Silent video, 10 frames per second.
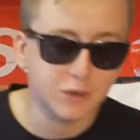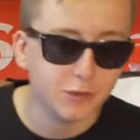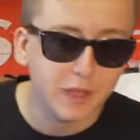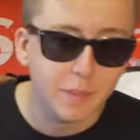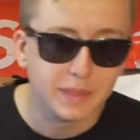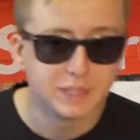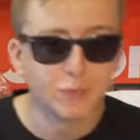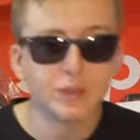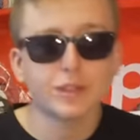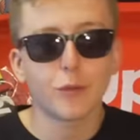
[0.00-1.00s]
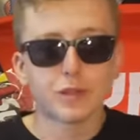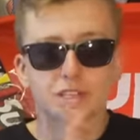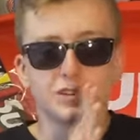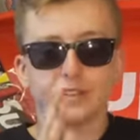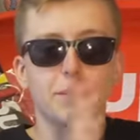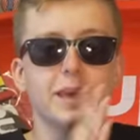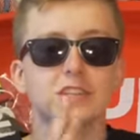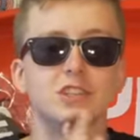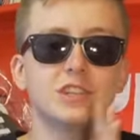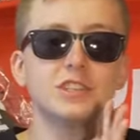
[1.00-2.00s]
You know what that means. Some retail resale
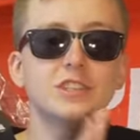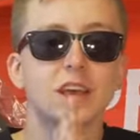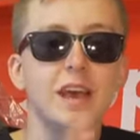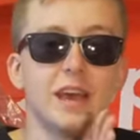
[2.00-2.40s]
estimations,